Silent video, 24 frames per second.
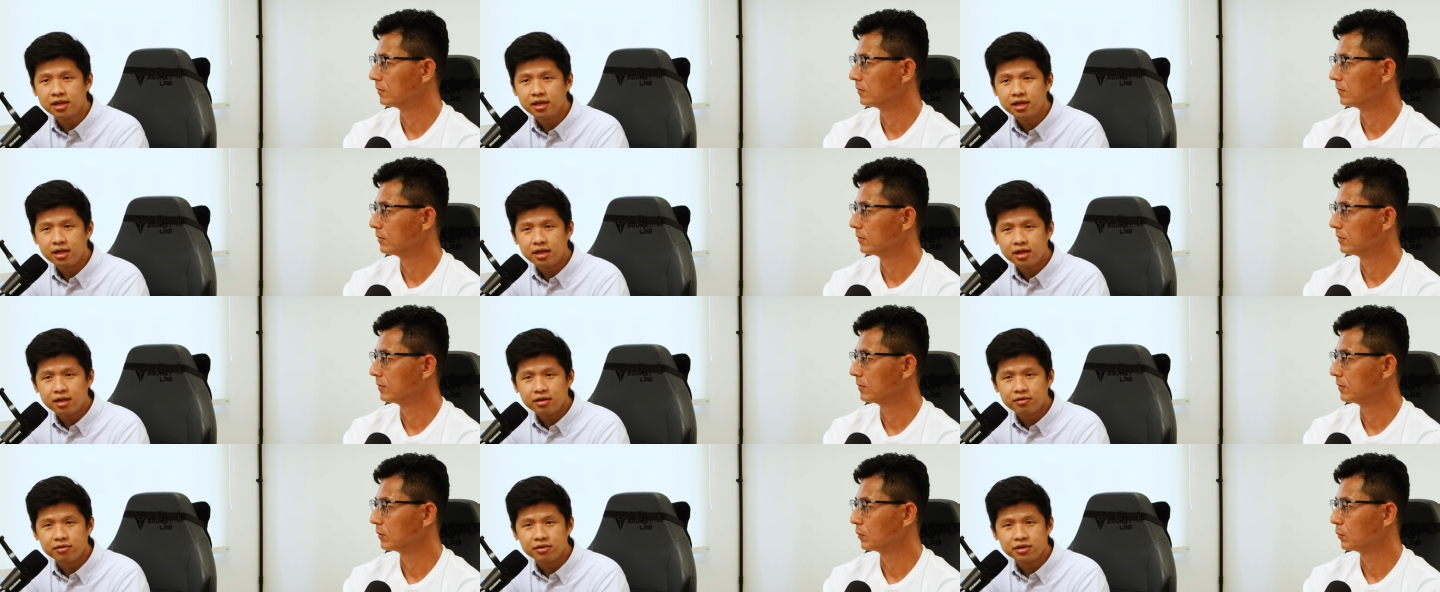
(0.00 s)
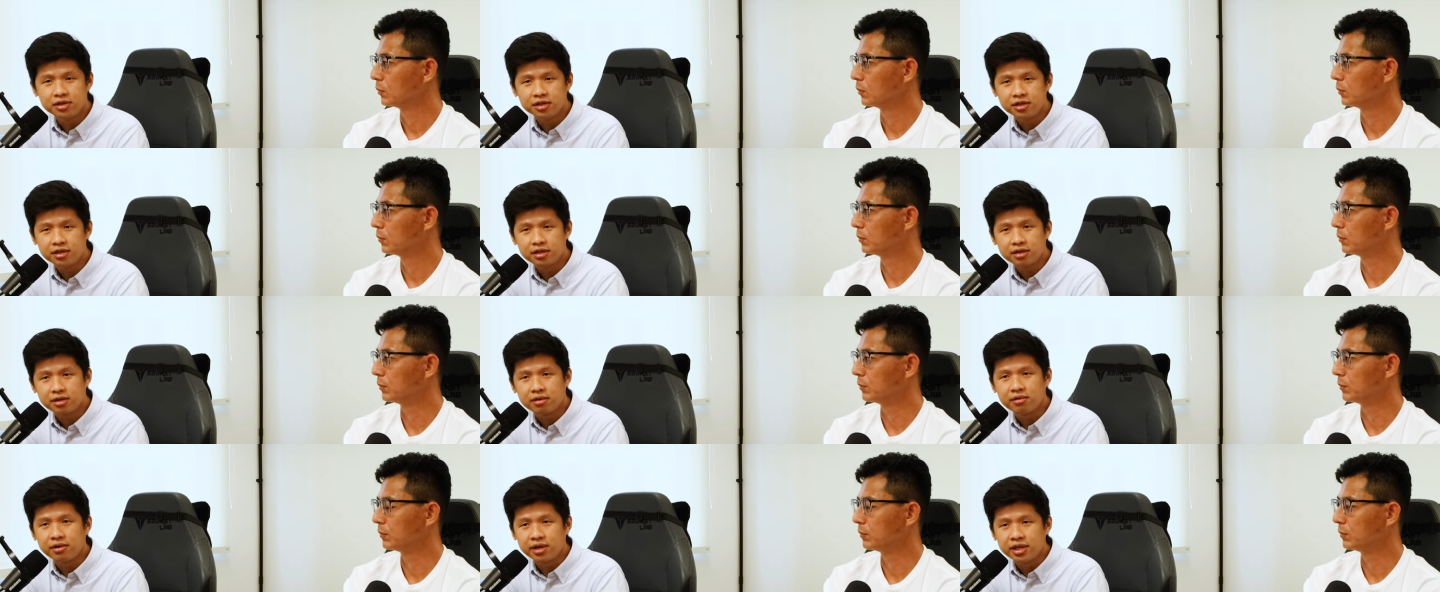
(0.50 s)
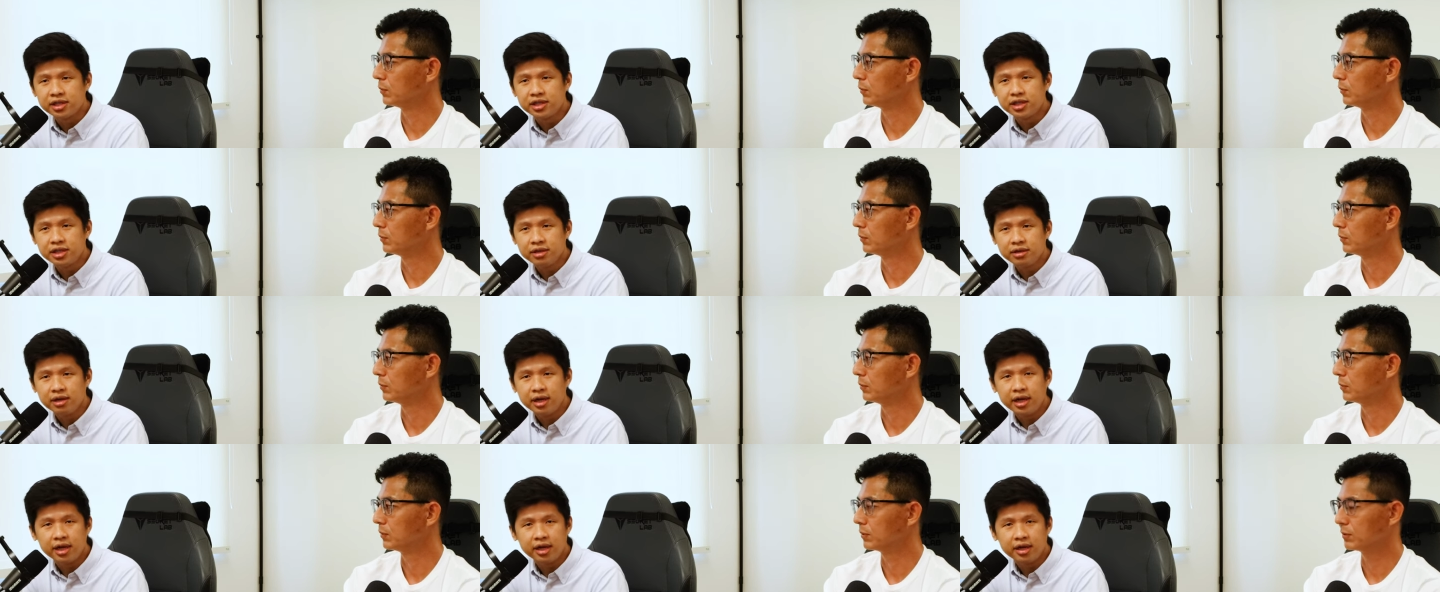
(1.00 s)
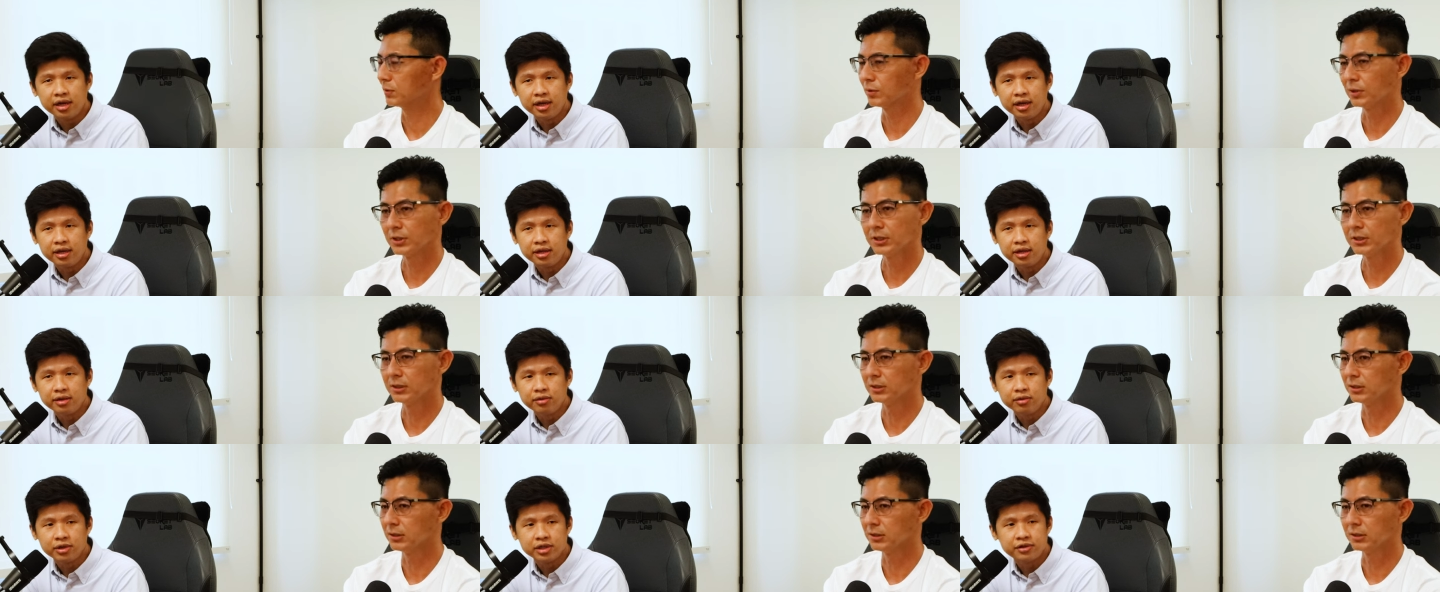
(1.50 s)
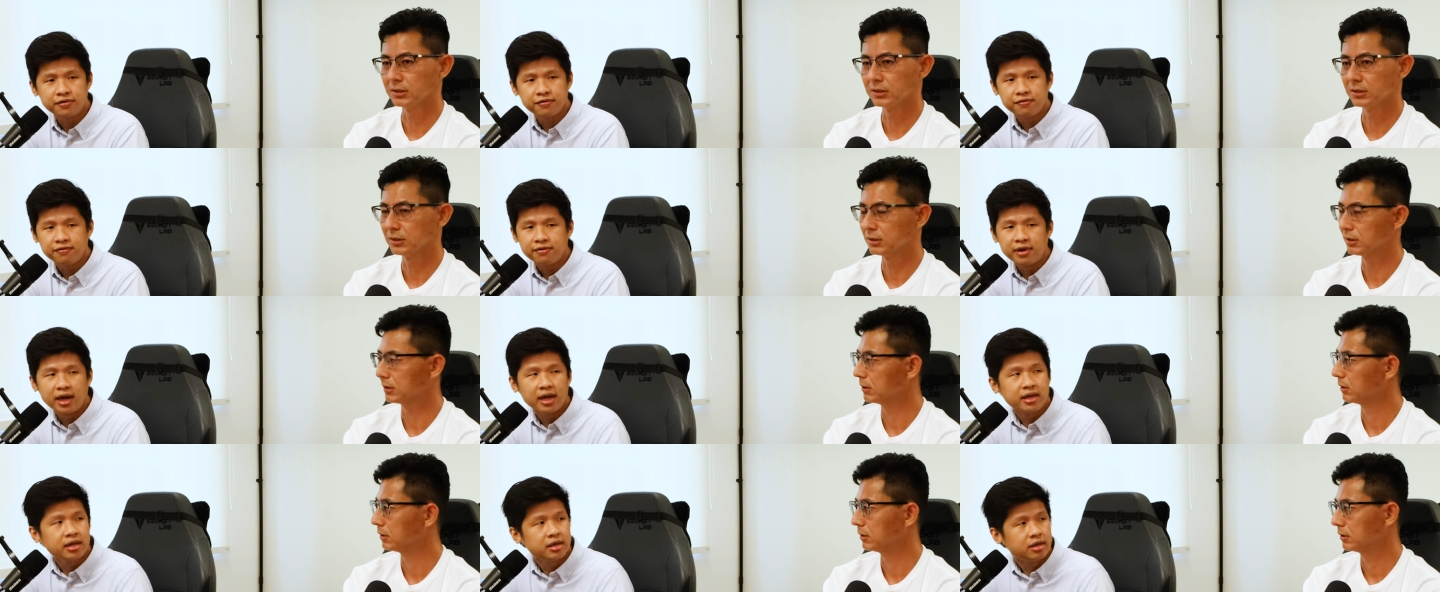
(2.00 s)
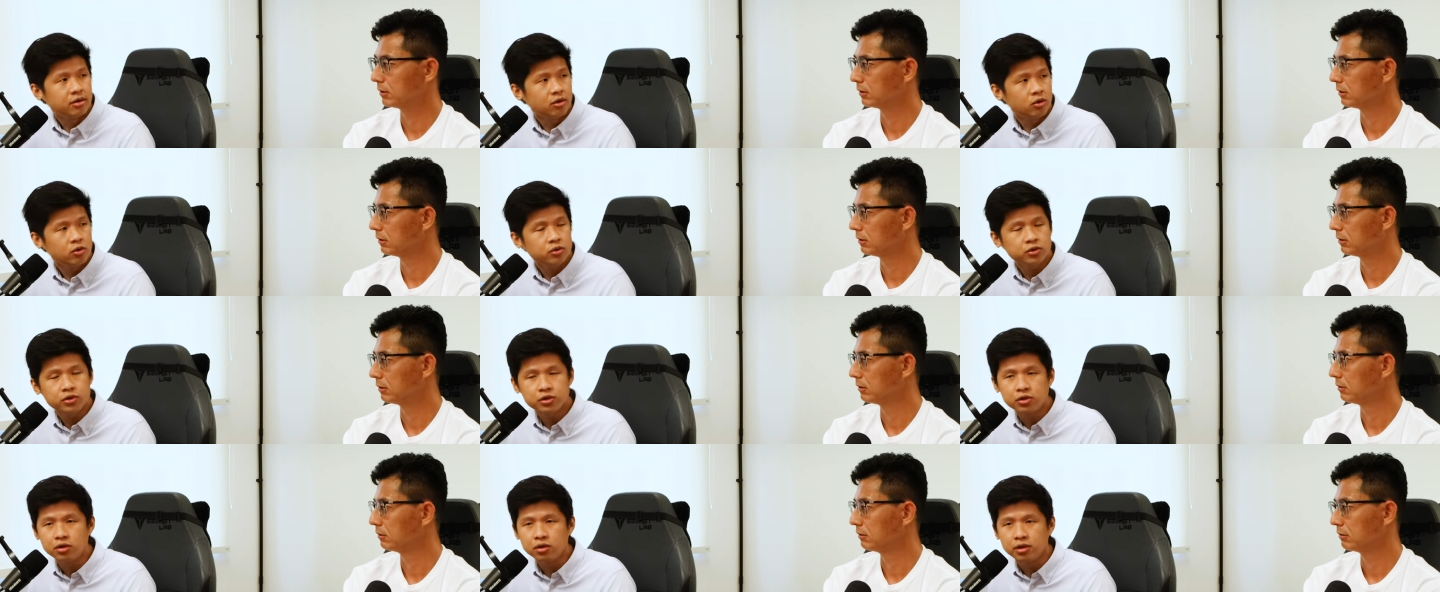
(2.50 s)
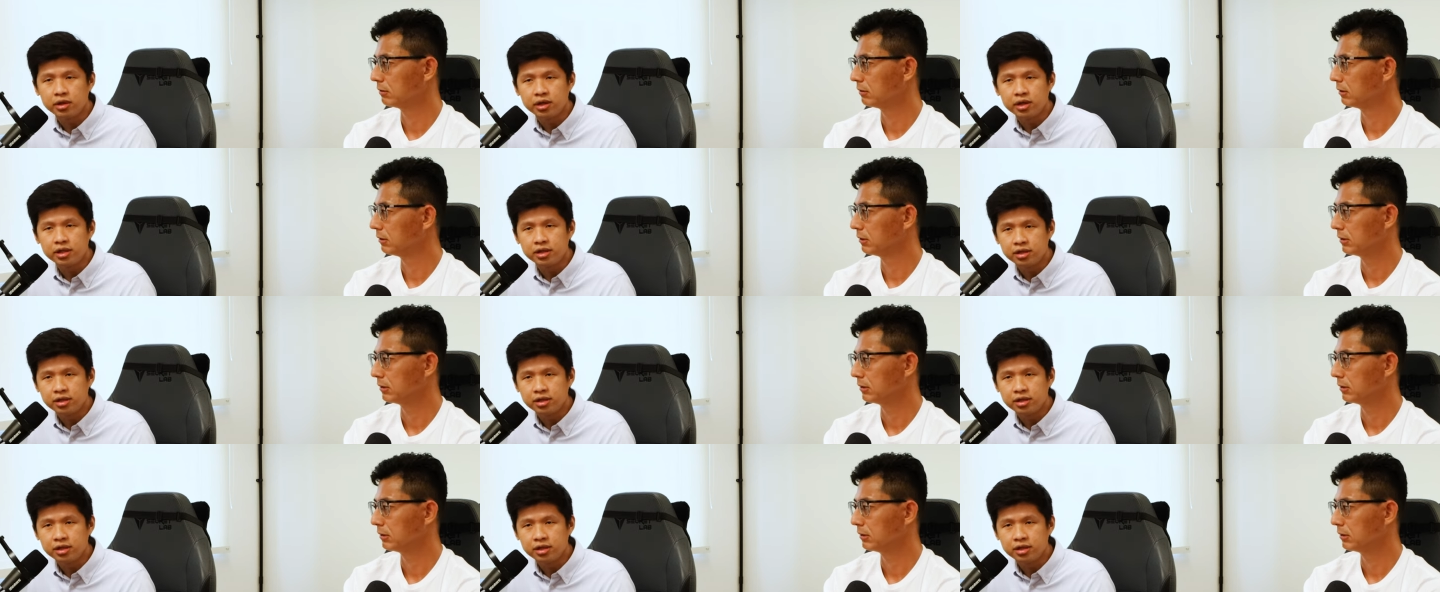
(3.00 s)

Speaker 1: mm-hmm. which yeah. is crazy. It's right? huge, it yeah. was flooded, the whole store.